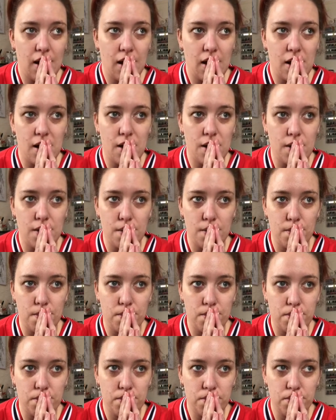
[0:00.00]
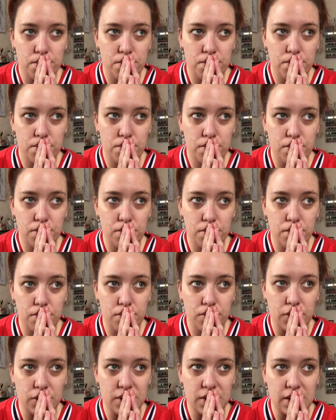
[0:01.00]

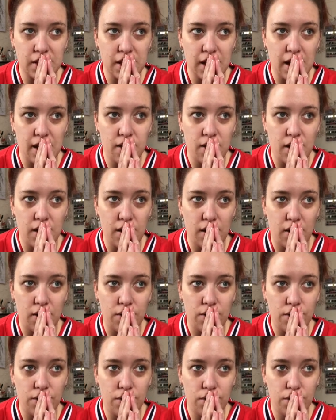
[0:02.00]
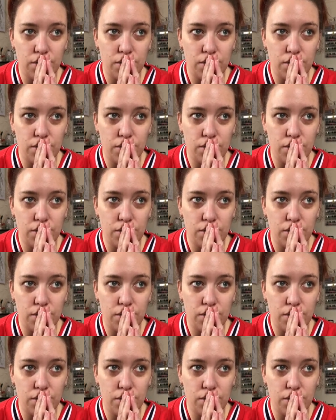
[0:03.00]
Once again, I know